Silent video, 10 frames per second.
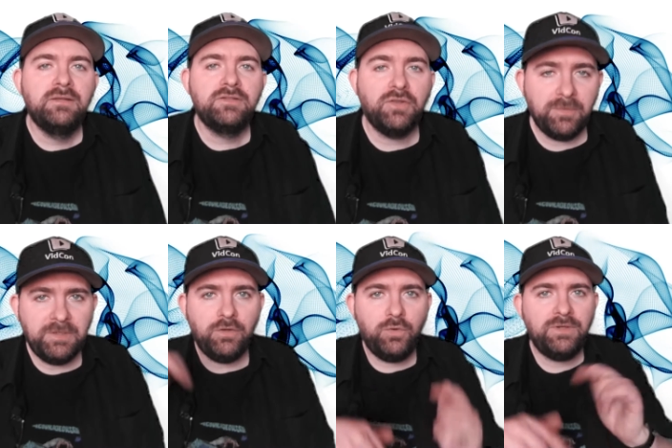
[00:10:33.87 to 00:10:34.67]
So let me
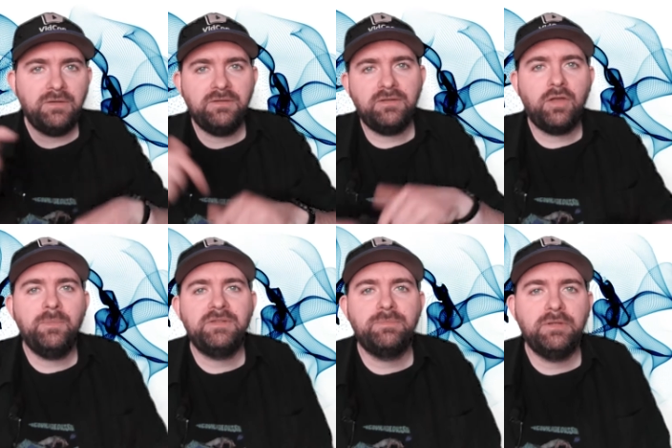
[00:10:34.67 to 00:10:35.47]
know down in the
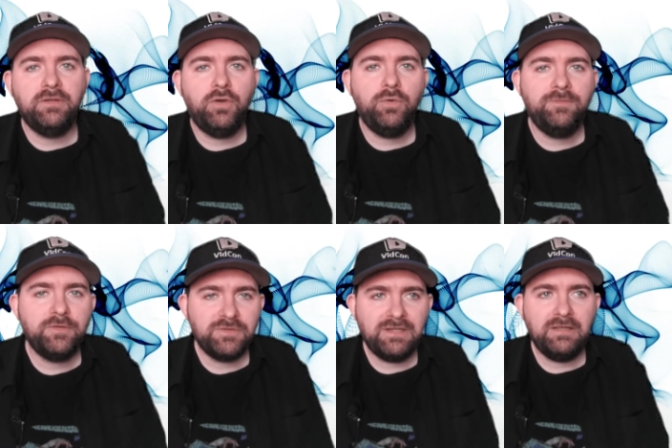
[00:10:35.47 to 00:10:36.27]
comments below if
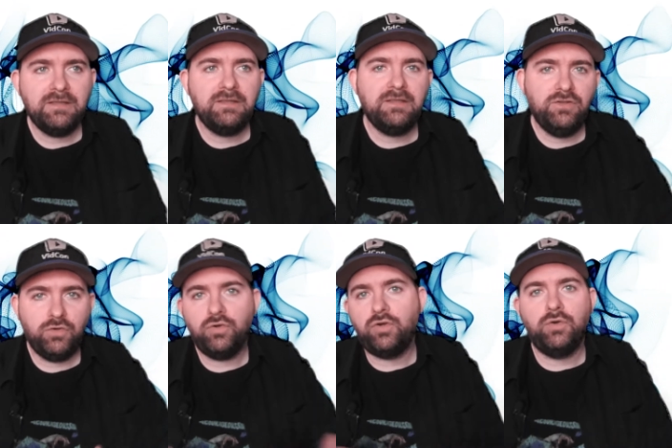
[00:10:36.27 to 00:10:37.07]
there's anything that
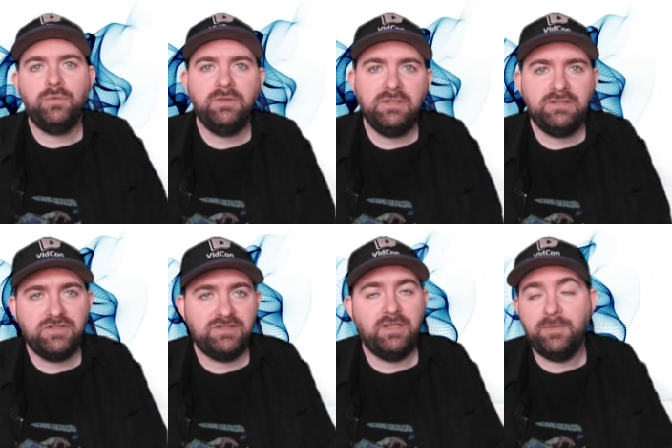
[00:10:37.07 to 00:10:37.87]
you're currently
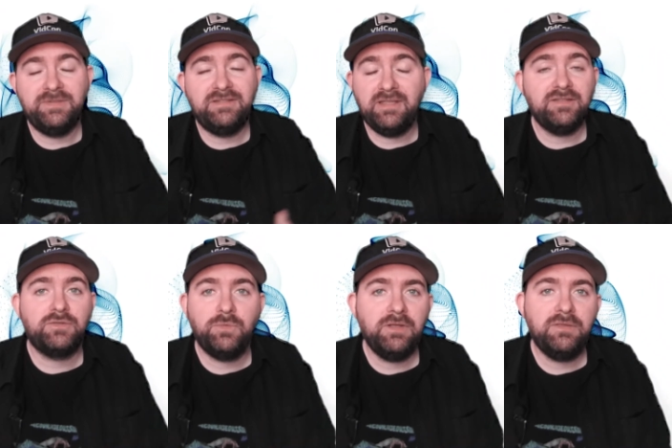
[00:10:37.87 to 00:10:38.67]
just obsessed
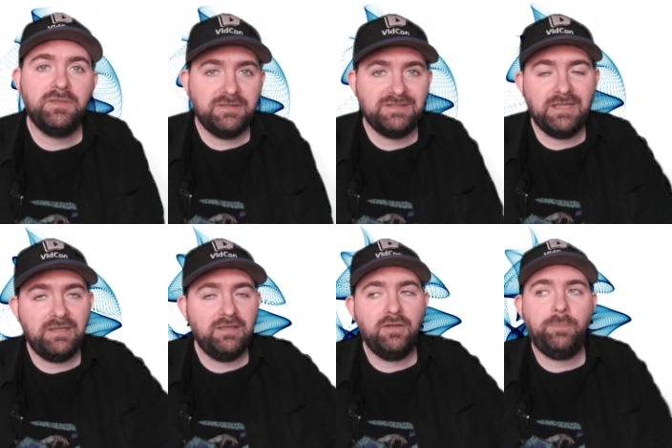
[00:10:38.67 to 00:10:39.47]
with that's
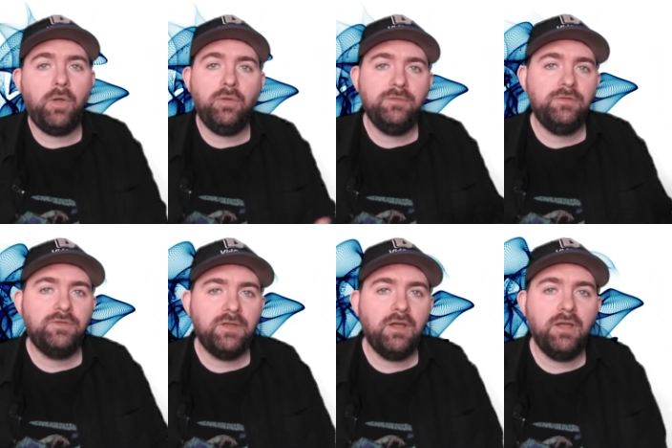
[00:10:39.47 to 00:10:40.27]
taking up all of your
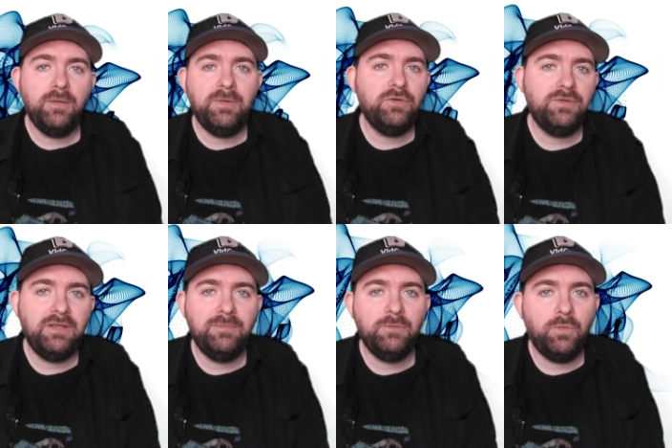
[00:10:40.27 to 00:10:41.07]
time
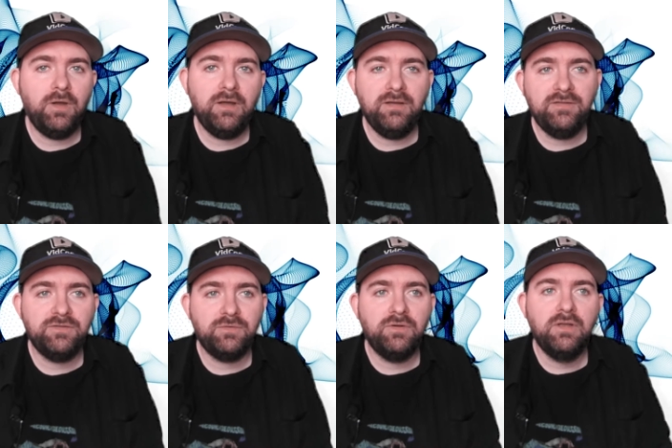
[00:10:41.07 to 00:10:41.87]
entertainment wise
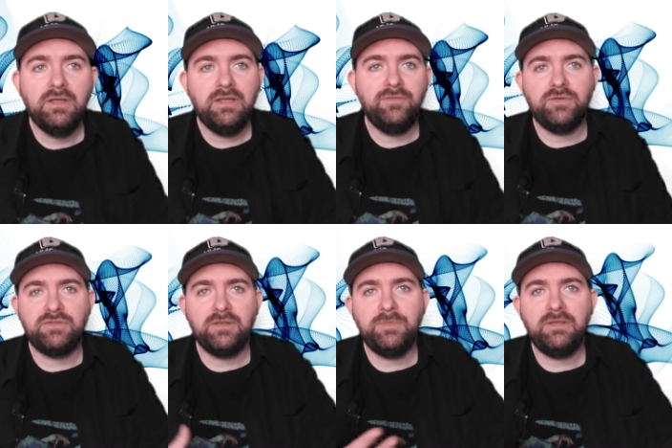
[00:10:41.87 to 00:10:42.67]
or if there's
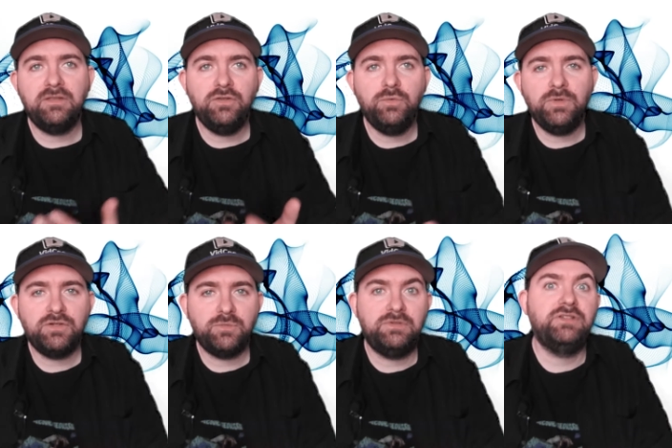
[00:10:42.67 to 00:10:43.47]
something that you
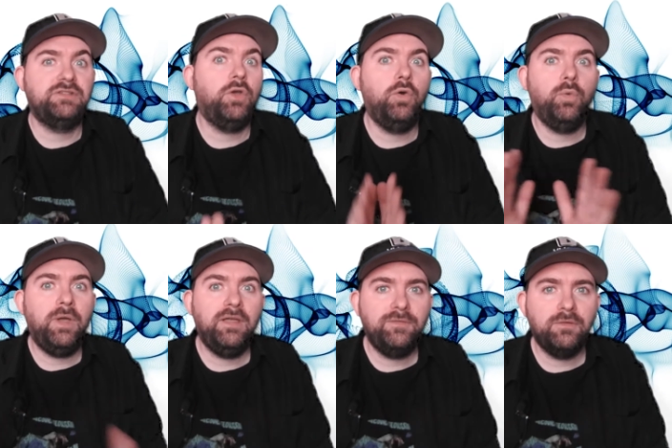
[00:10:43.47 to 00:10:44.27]
wish would just go
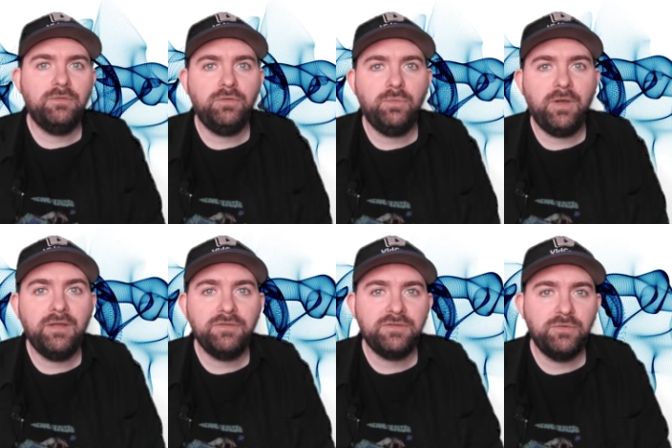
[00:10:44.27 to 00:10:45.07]
away for a little
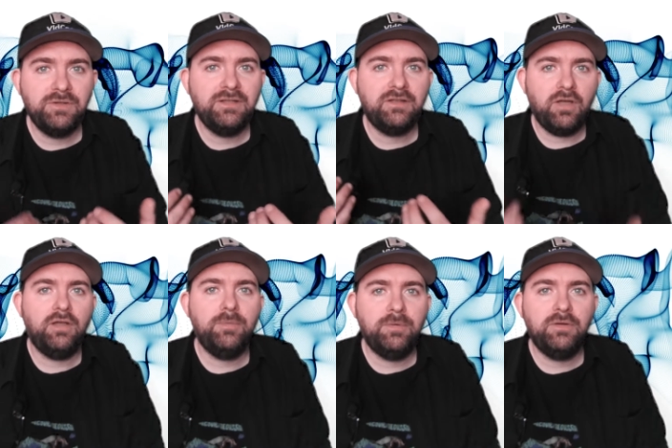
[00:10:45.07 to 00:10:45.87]
while so you could get caught
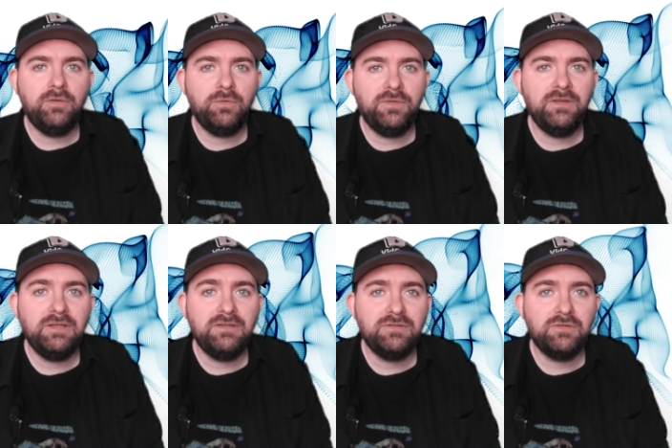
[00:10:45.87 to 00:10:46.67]
up on other
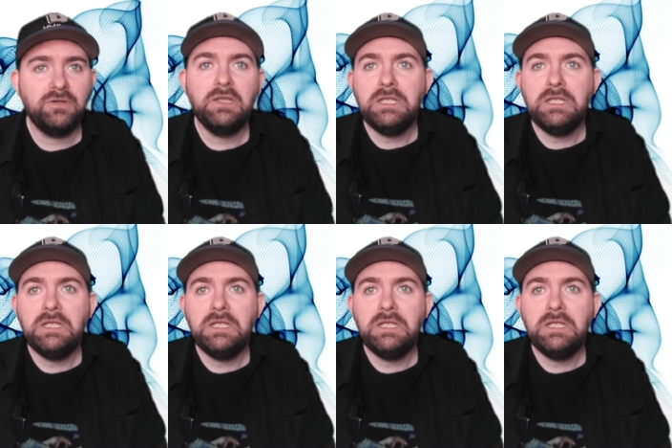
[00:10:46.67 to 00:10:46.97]
things or,